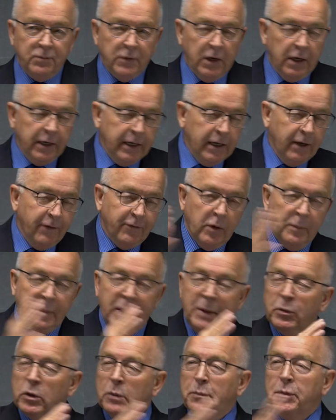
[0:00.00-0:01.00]
again, for
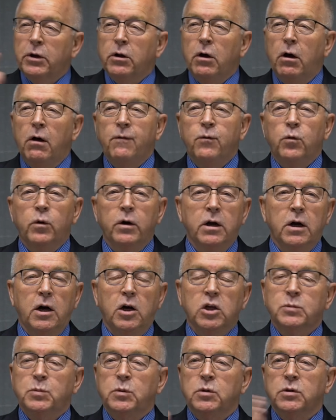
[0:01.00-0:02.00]
people to put all 4
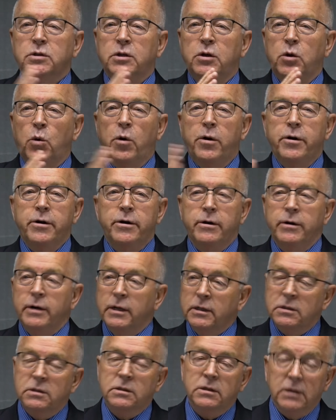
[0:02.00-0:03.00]
Gospels in order,
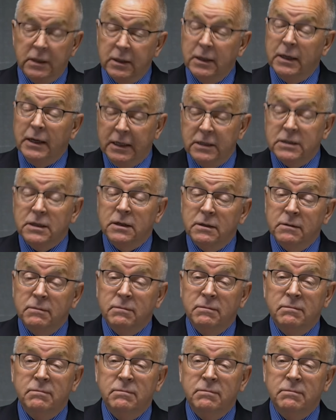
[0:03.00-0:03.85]
it's a